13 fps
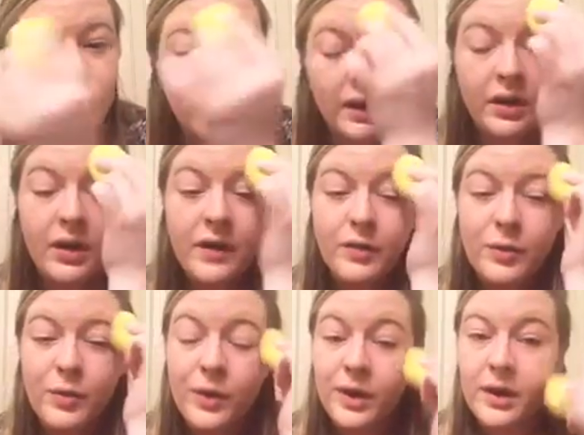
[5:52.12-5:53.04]
You know, if you've
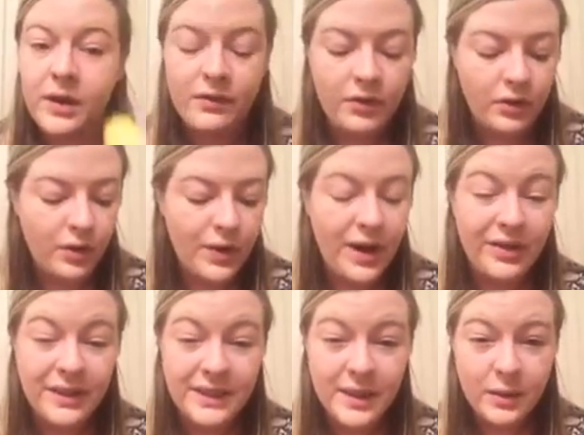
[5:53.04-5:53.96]
been wearing it for a little while,
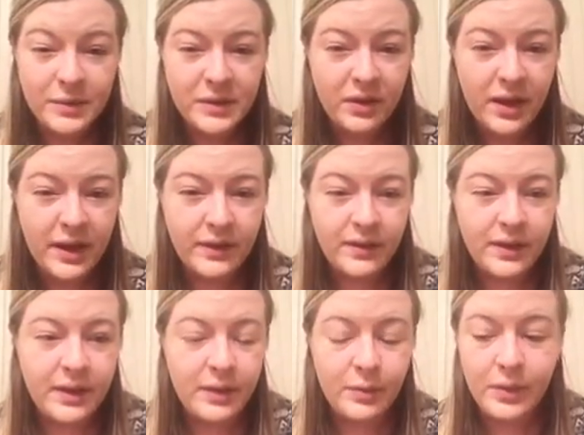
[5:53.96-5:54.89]
this helps to lock
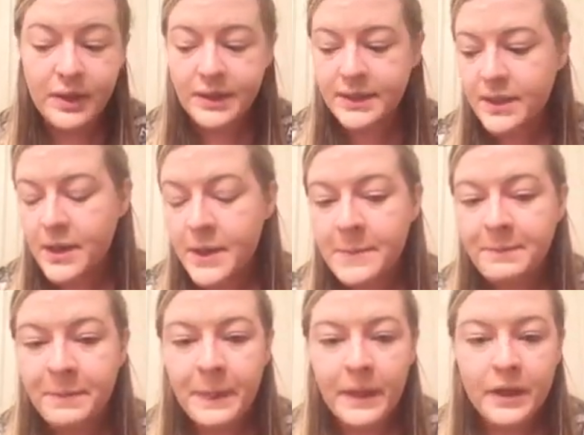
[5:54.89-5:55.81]
everything in place.
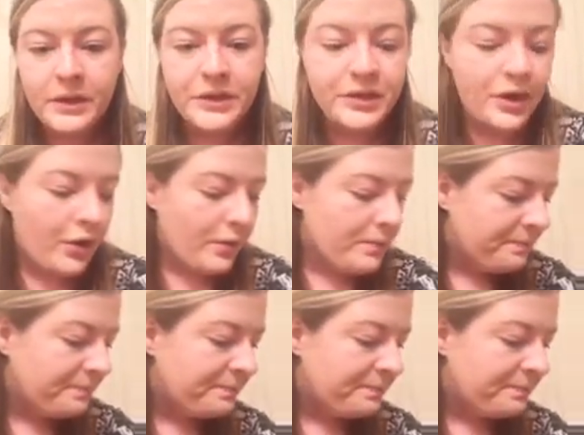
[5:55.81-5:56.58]
So,